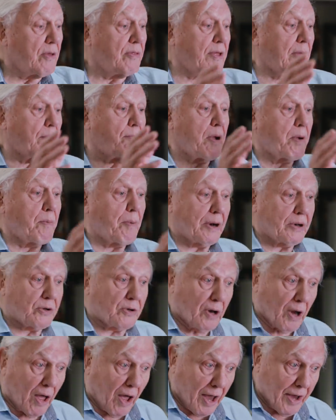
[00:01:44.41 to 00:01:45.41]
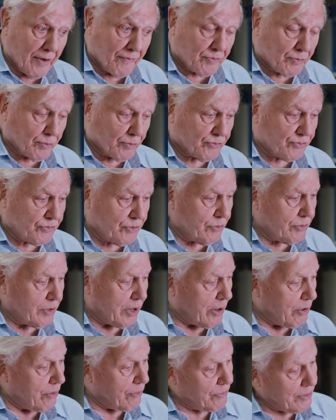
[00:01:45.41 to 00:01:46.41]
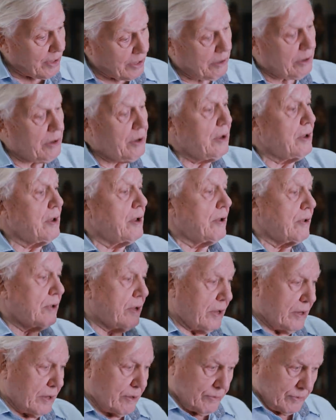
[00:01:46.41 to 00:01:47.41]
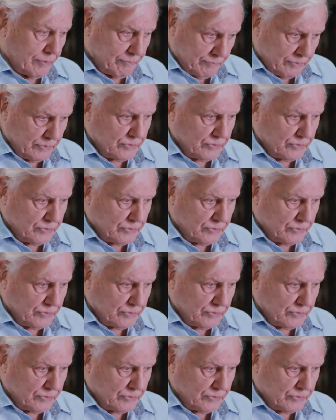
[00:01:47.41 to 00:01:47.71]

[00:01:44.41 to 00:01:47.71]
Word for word: Then we went live to a studio, and then uh,